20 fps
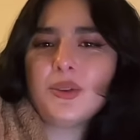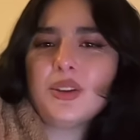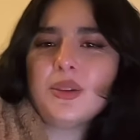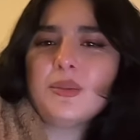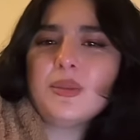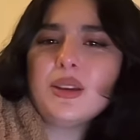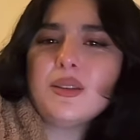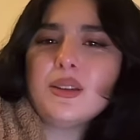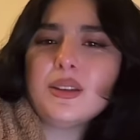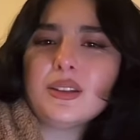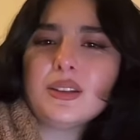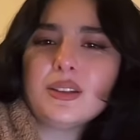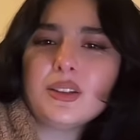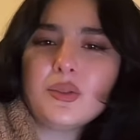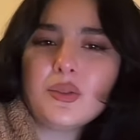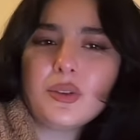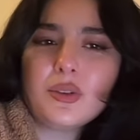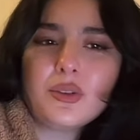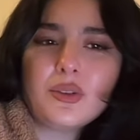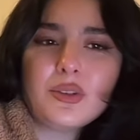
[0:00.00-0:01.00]
What do you mean this is
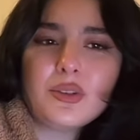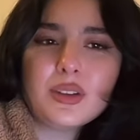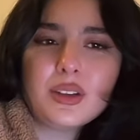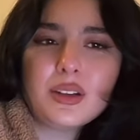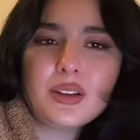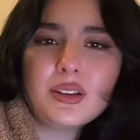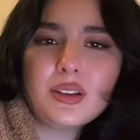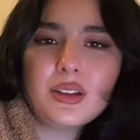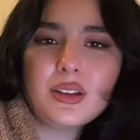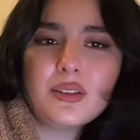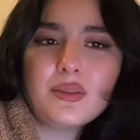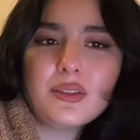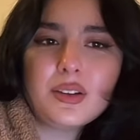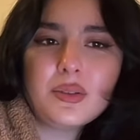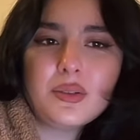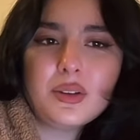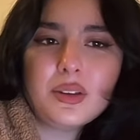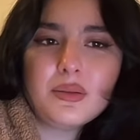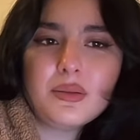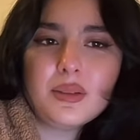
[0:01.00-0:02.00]
a recording? I don't even
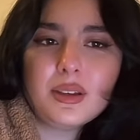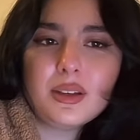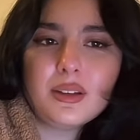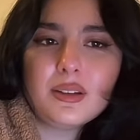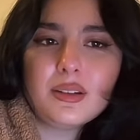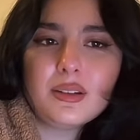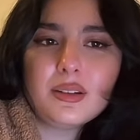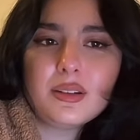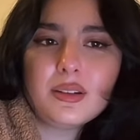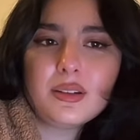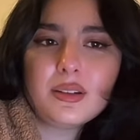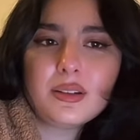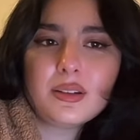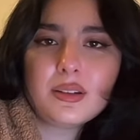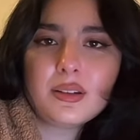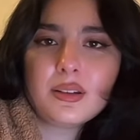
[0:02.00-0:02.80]
know what you mean.